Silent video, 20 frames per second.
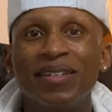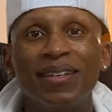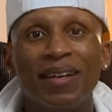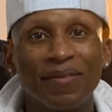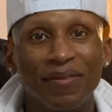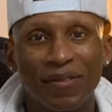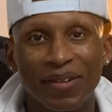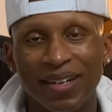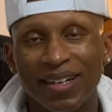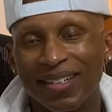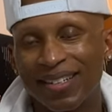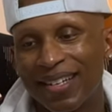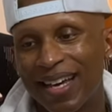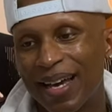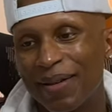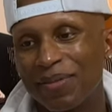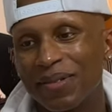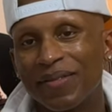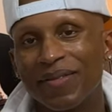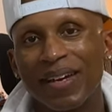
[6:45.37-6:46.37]
different
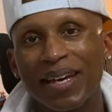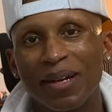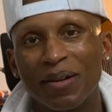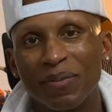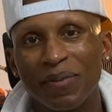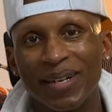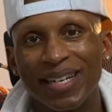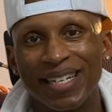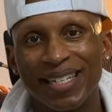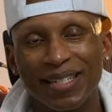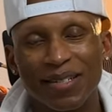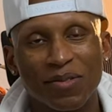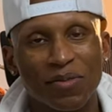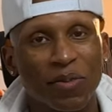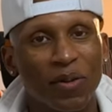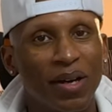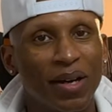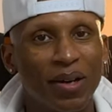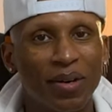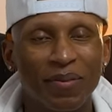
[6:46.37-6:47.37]
types of animes as
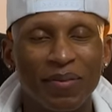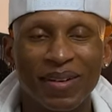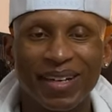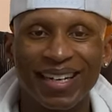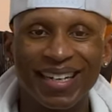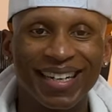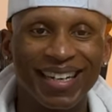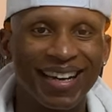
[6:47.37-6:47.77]
well, man.